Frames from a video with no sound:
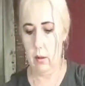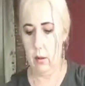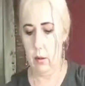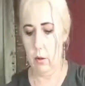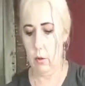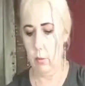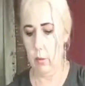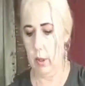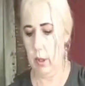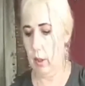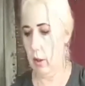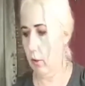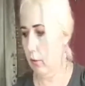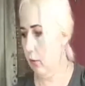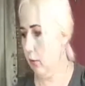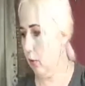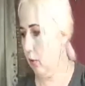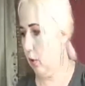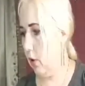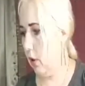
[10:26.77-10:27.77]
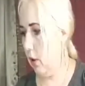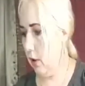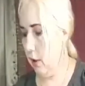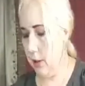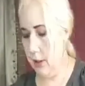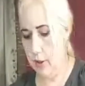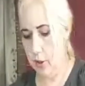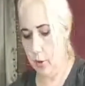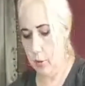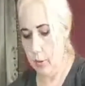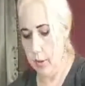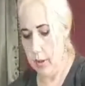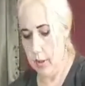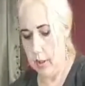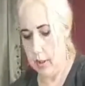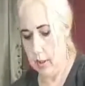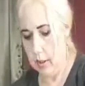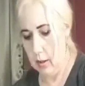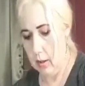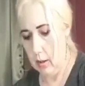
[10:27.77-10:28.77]
to make your floral
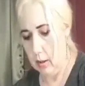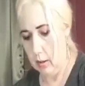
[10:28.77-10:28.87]
arrangements.